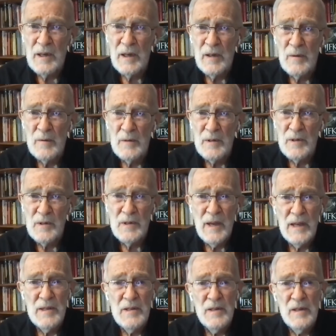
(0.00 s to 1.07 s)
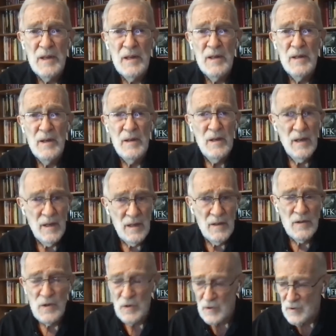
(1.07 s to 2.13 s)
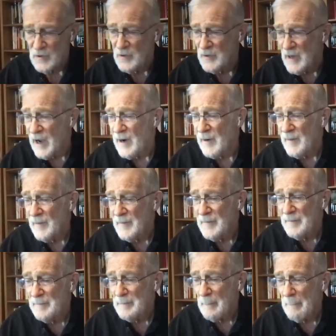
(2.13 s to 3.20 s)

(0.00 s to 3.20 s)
King was assassinated, and it's true now.